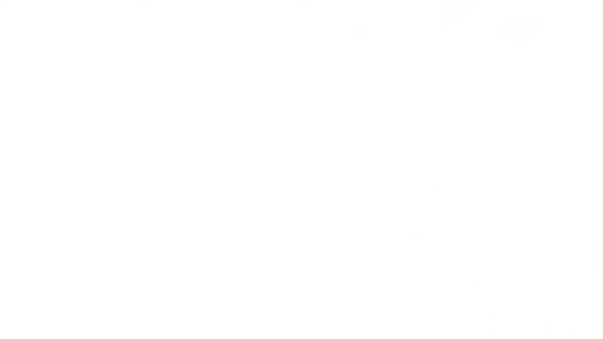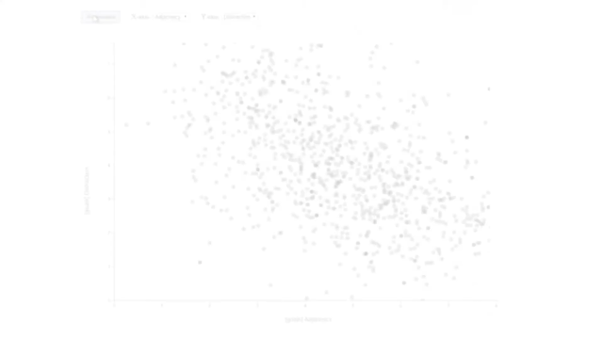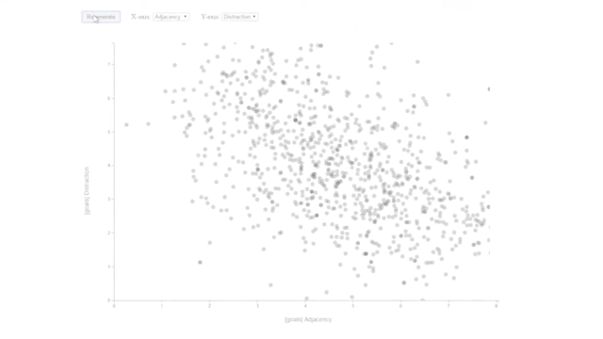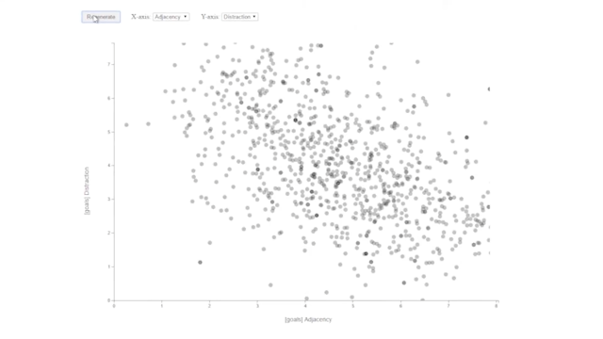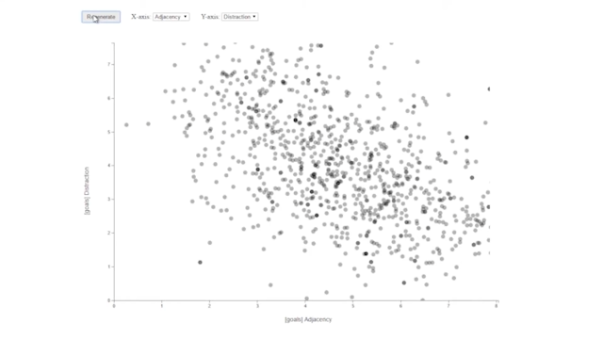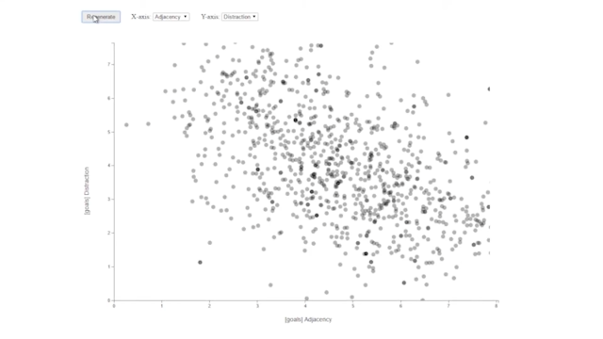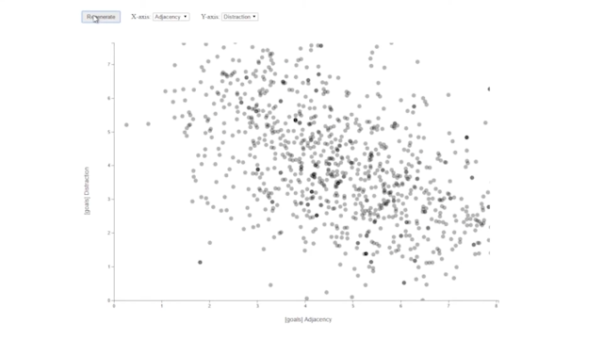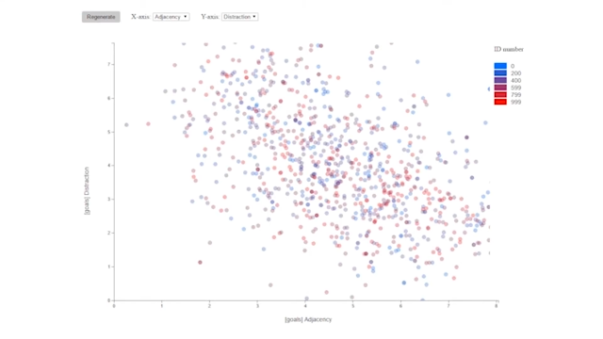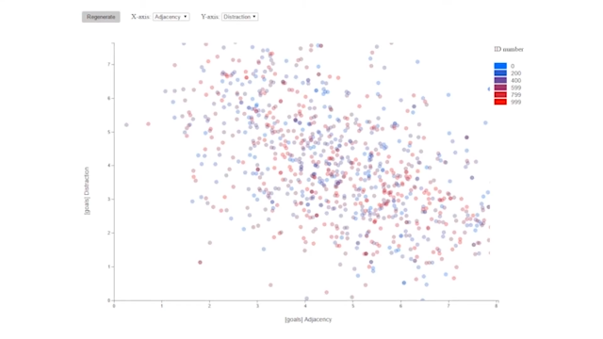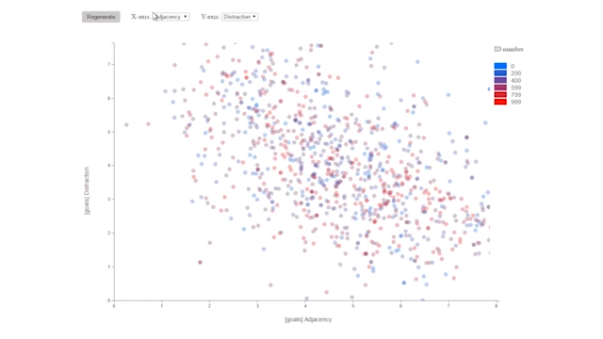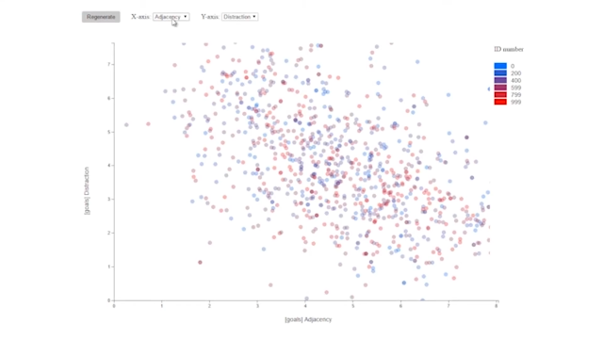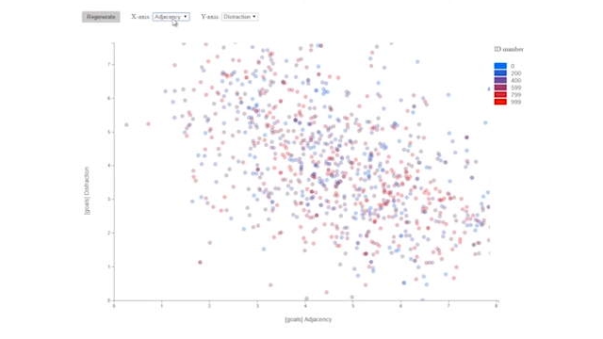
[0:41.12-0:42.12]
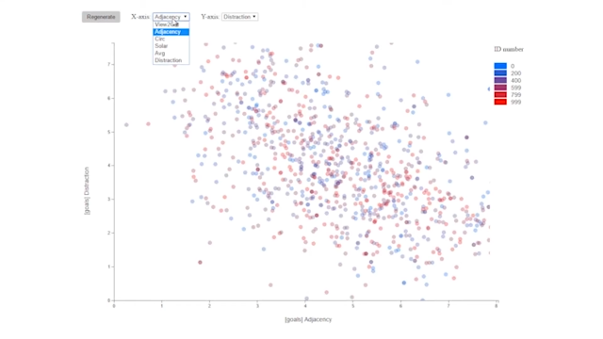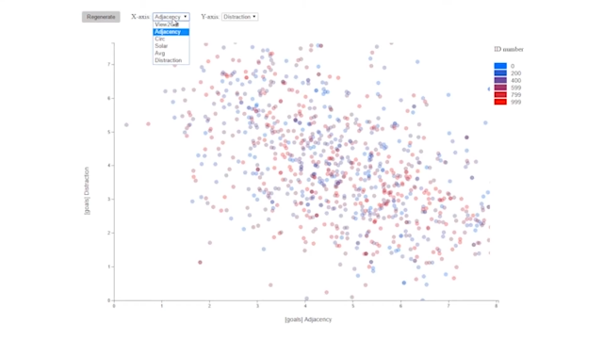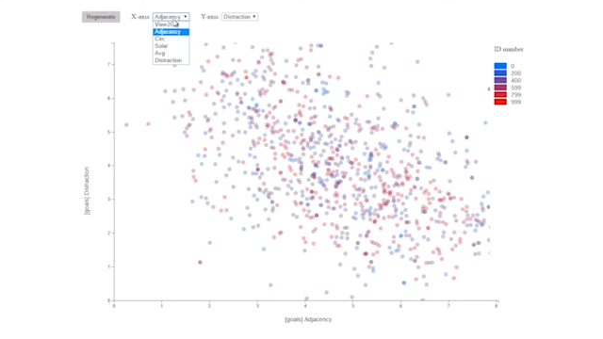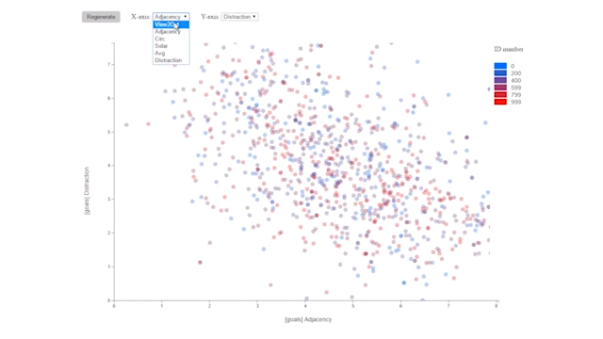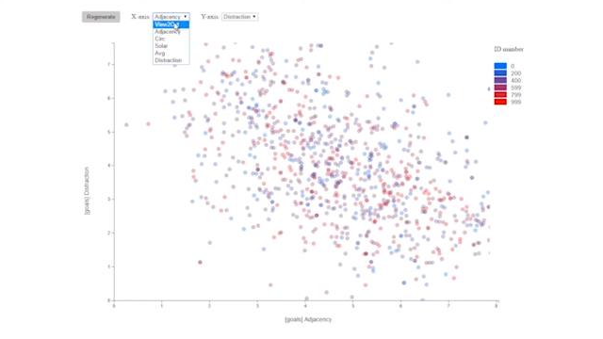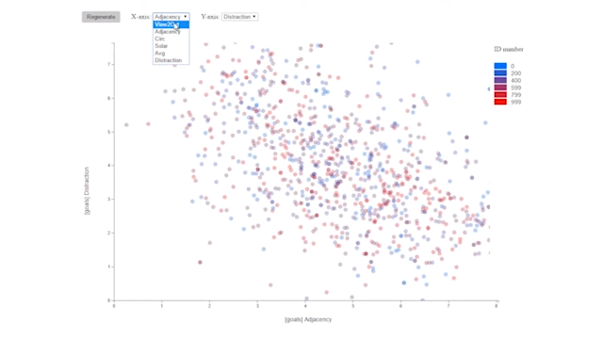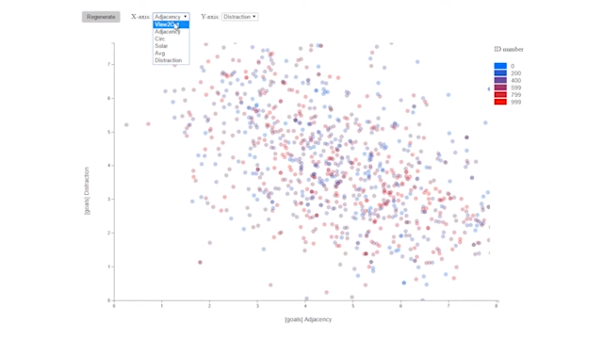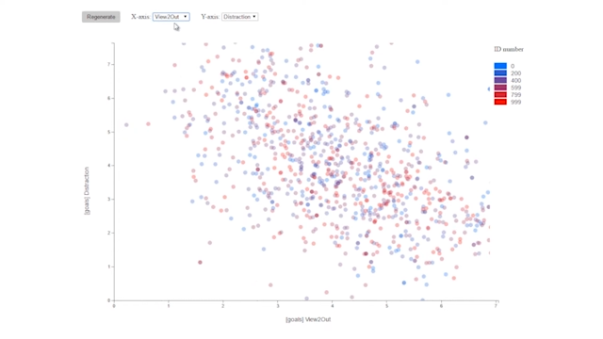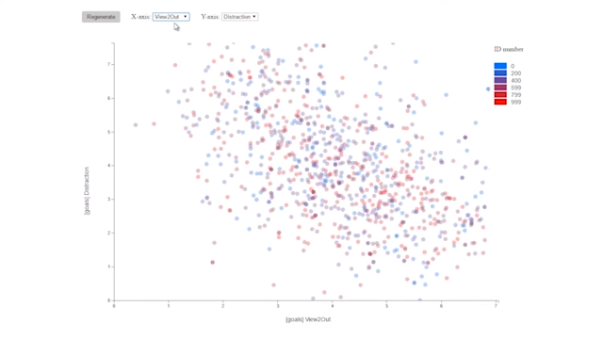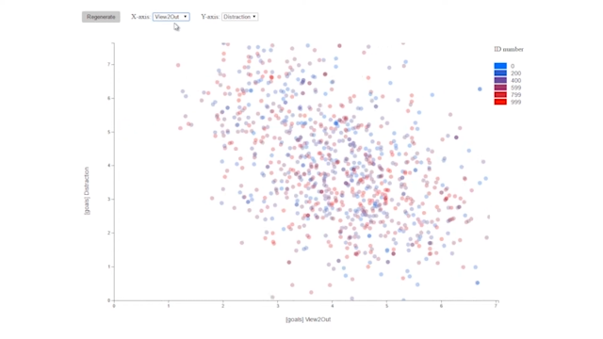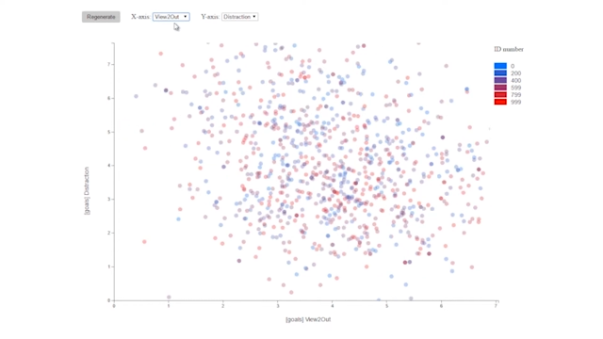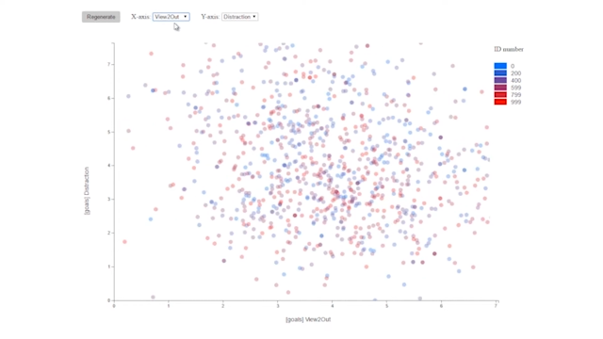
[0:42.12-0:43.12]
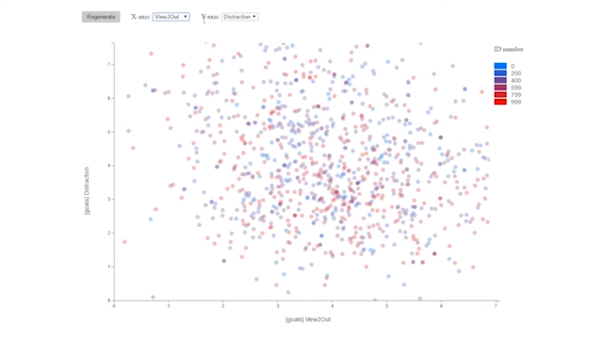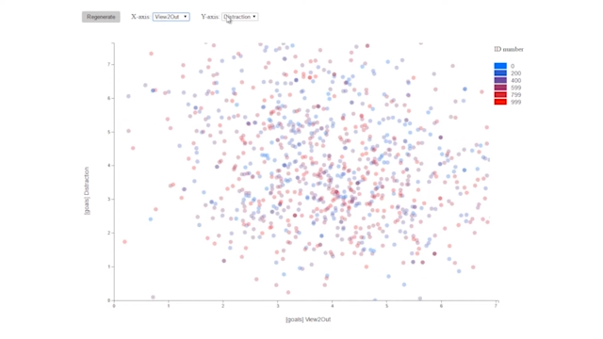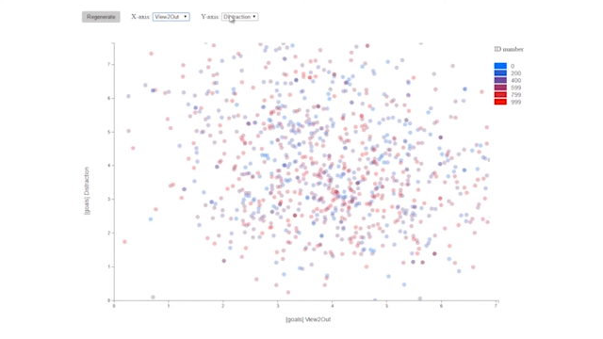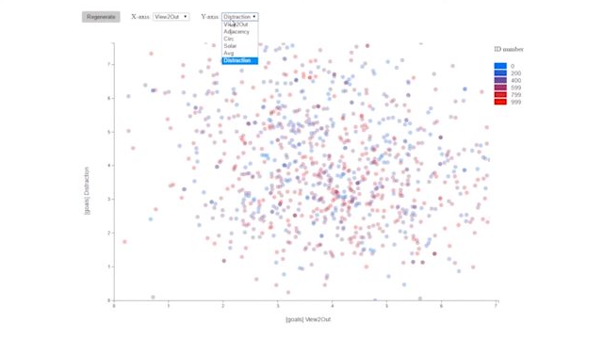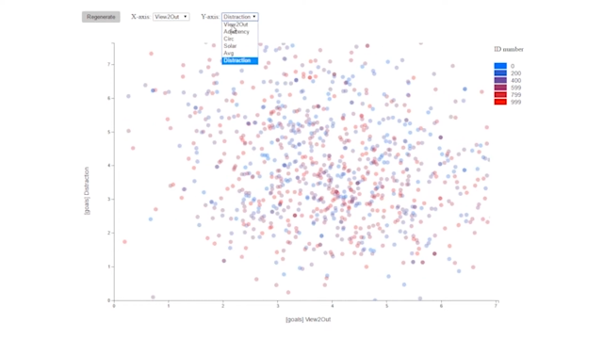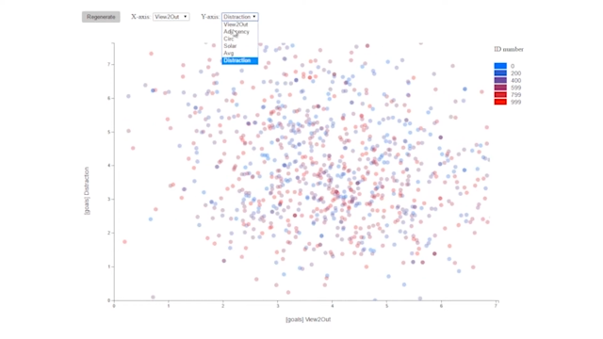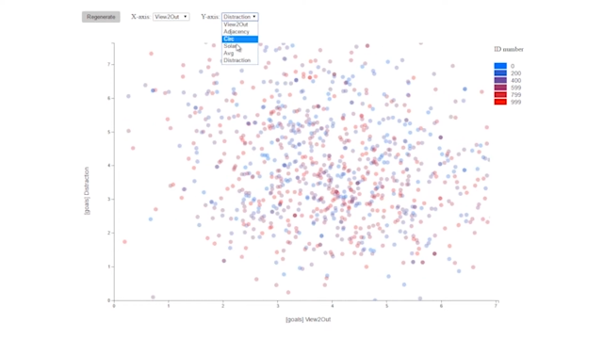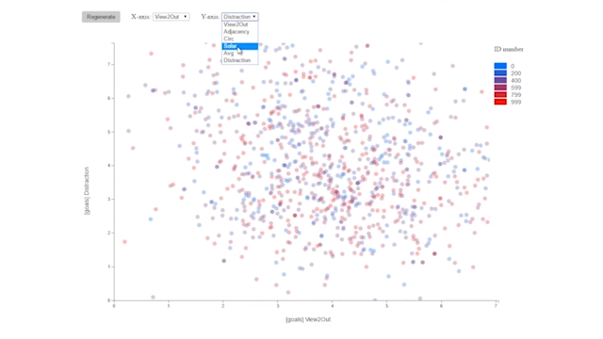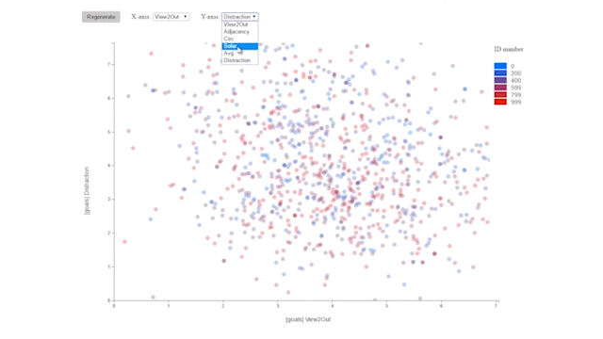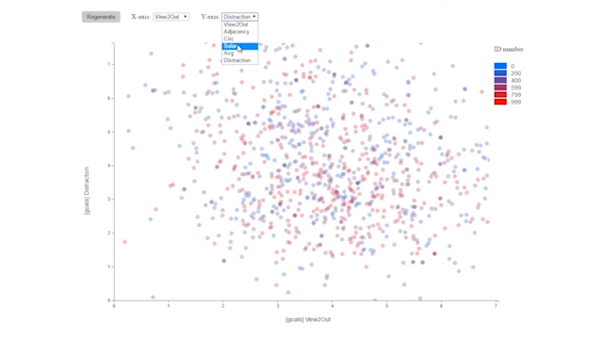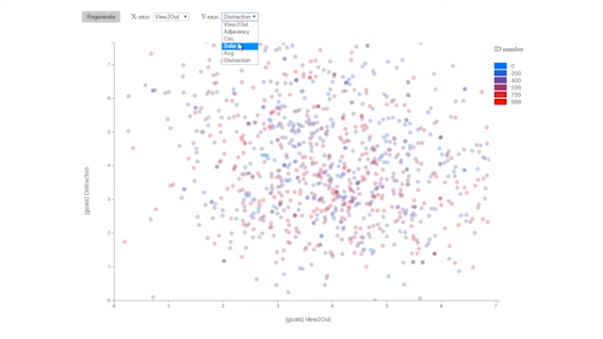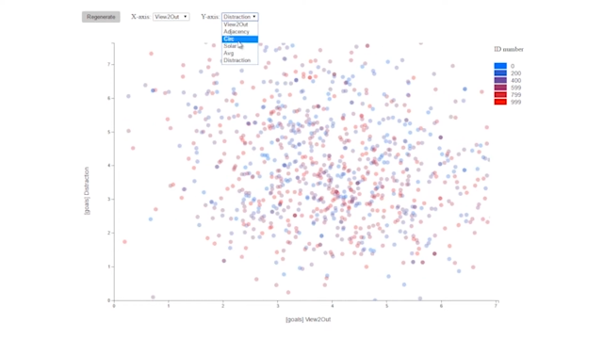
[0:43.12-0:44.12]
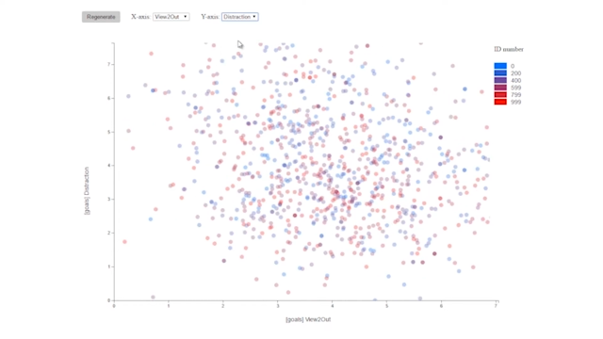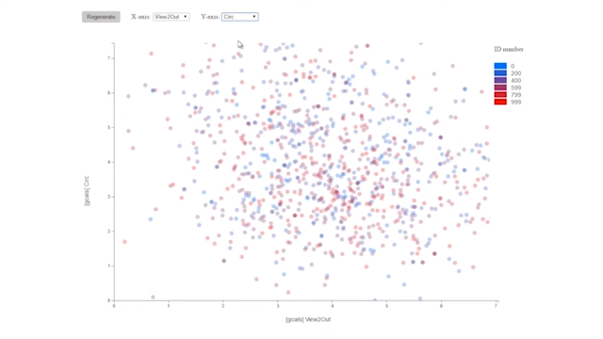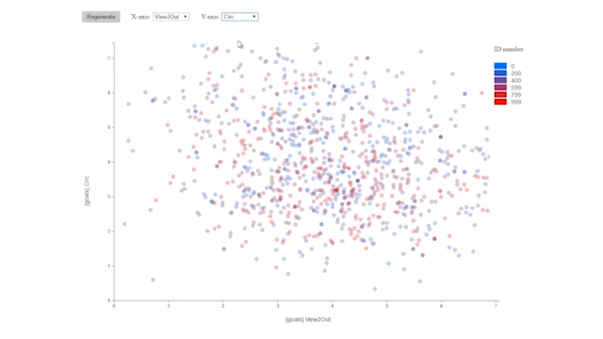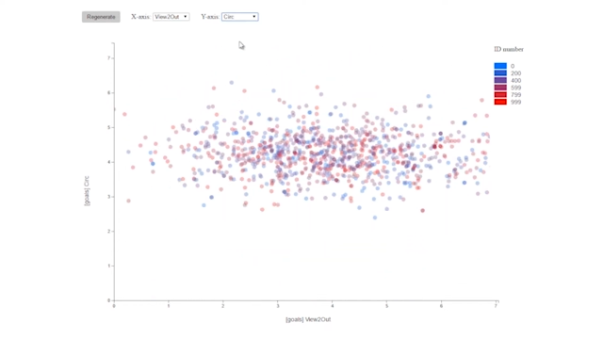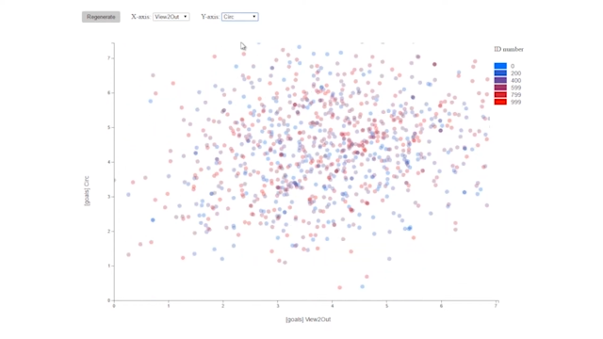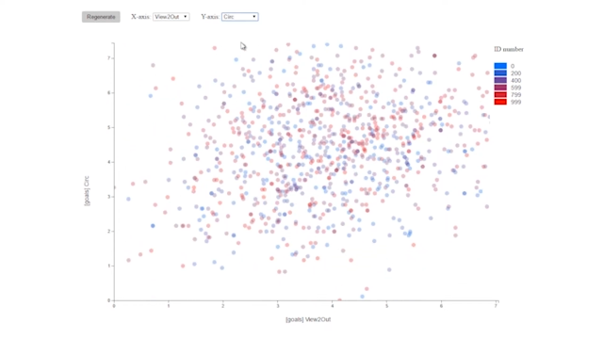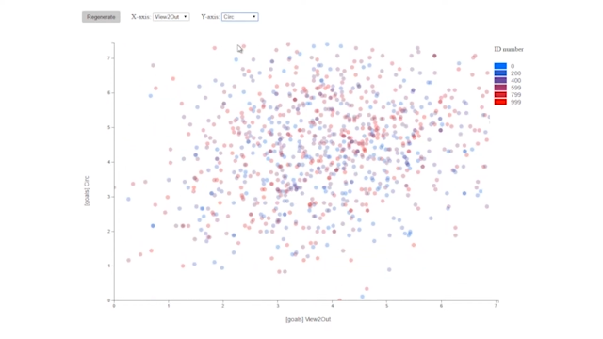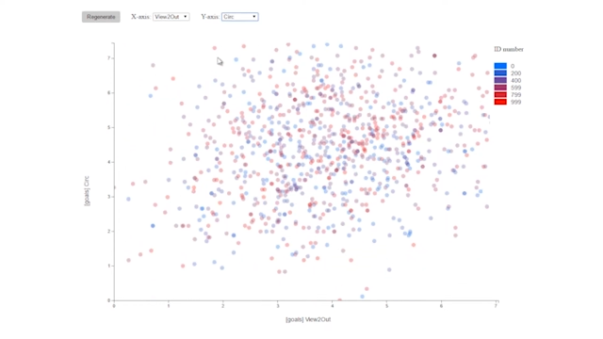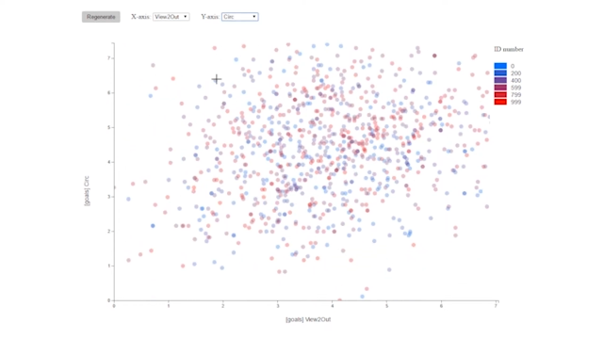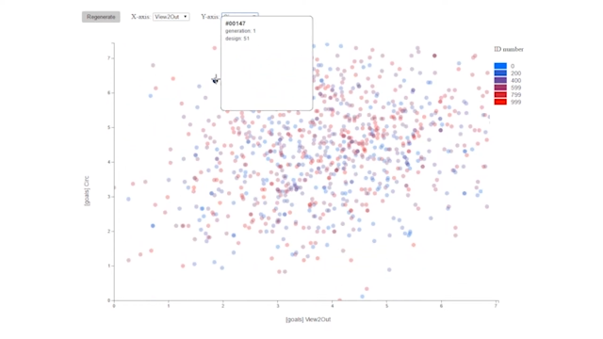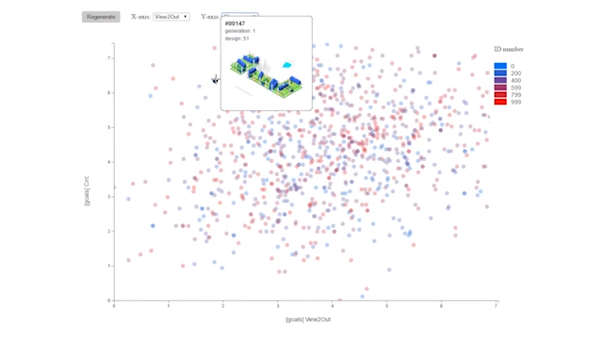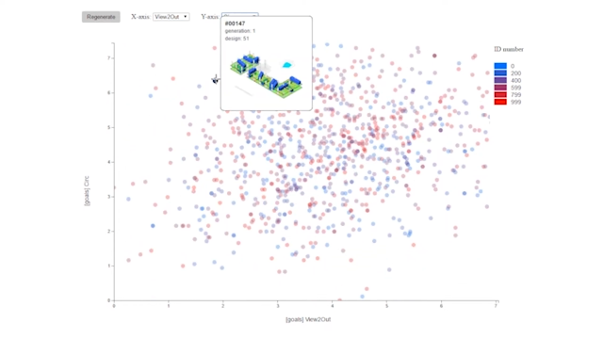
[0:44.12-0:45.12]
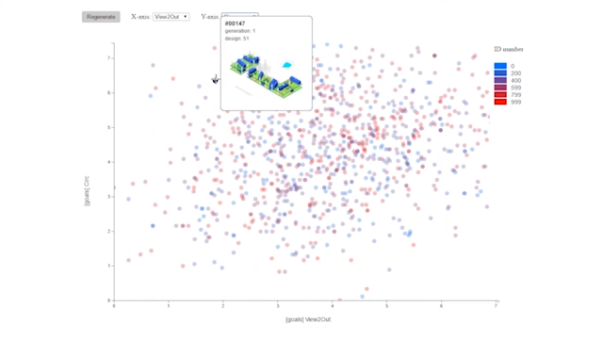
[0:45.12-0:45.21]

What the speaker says: [unreadable: no face in view]